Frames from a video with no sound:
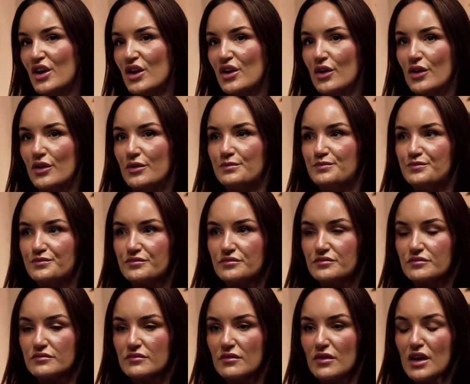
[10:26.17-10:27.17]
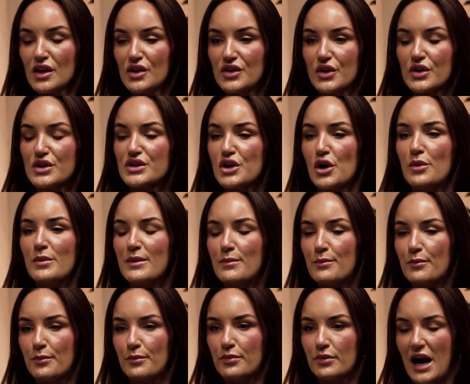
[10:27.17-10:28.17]
You know, there are so many
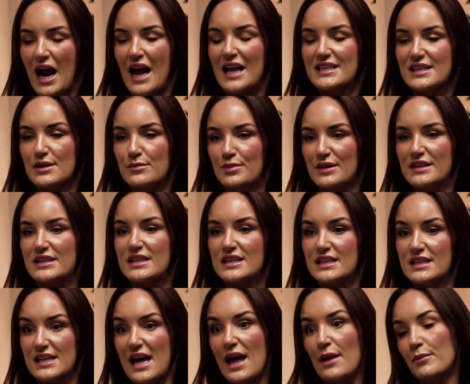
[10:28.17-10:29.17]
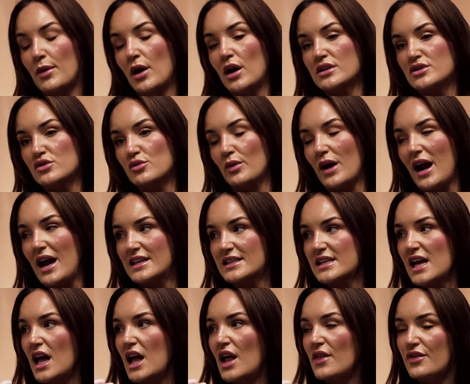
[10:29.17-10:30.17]
brands and businesses and personal brands
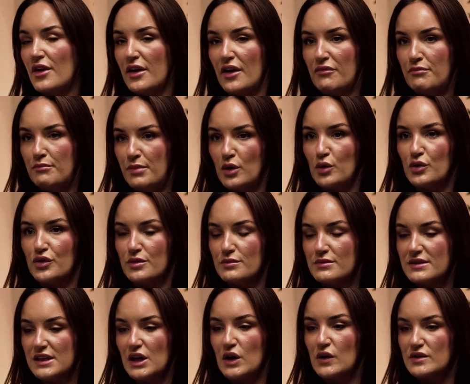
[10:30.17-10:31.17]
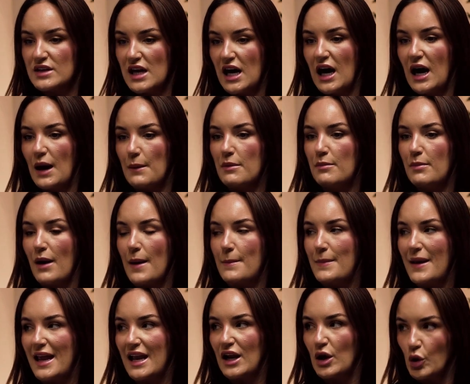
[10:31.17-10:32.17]
that have built themselves up by
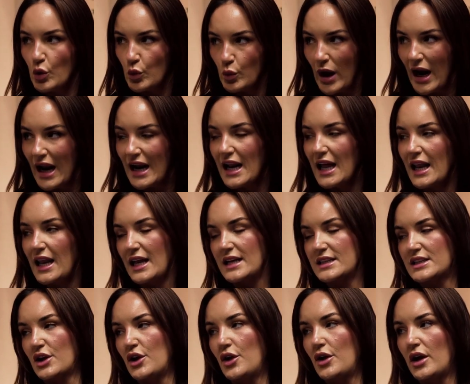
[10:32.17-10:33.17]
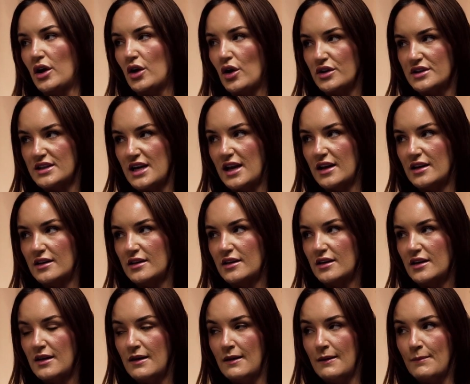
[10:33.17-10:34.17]
being great at executing content.
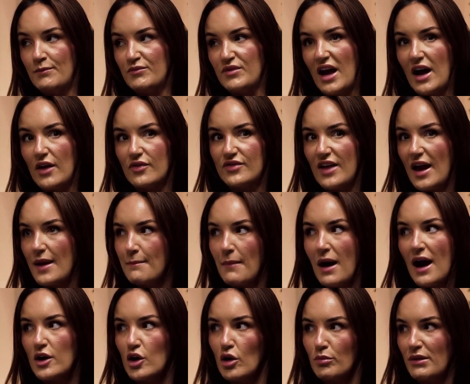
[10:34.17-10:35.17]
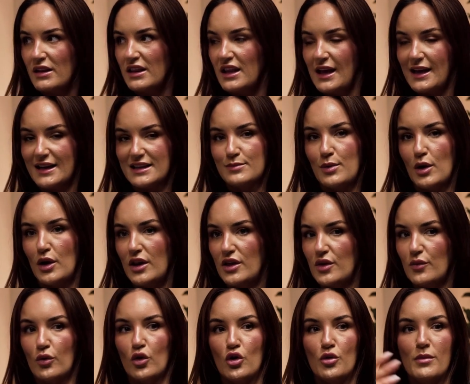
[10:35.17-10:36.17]
Now, they might not be the expert in the
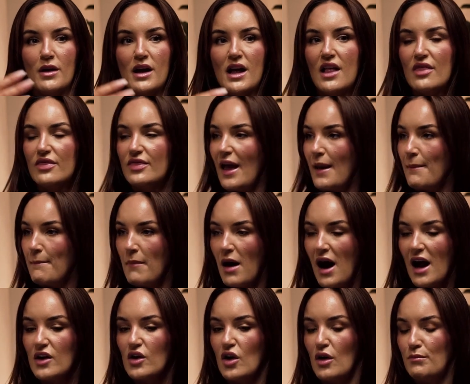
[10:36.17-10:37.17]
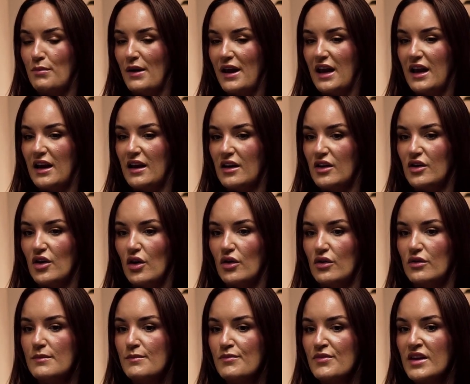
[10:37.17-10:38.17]
room. They might not be, you
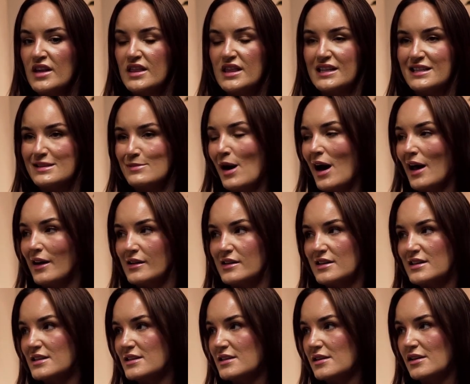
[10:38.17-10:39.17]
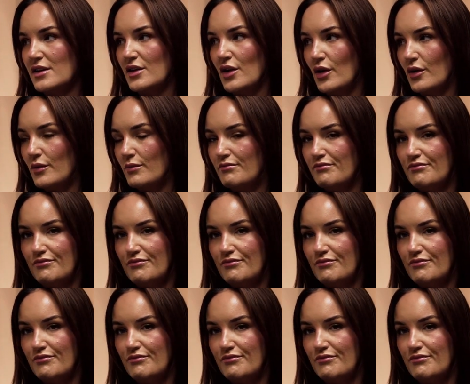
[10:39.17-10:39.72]
know, the smartest, you know,